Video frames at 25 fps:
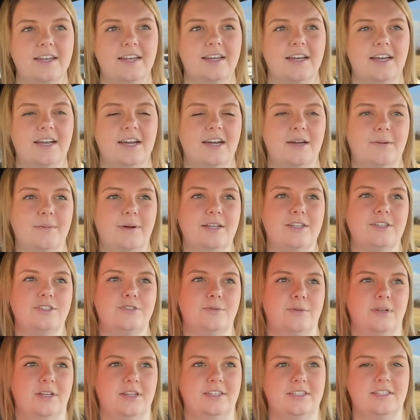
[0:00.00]
Um, I
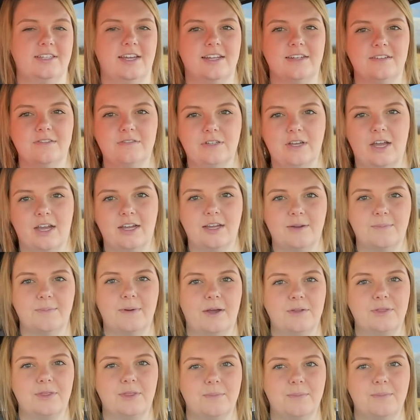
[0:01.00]
just wanted to kind of talk
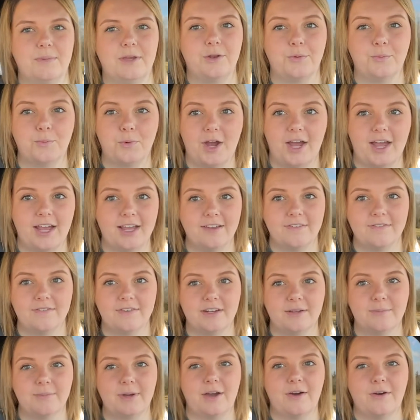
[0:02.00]
about the midwife
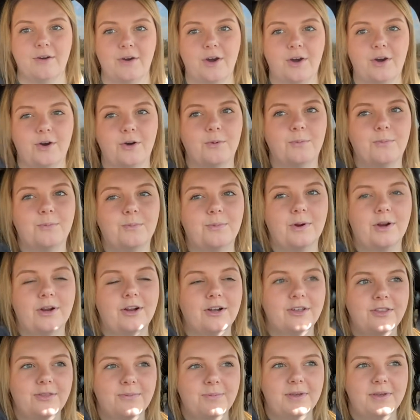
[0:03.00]
and about home birth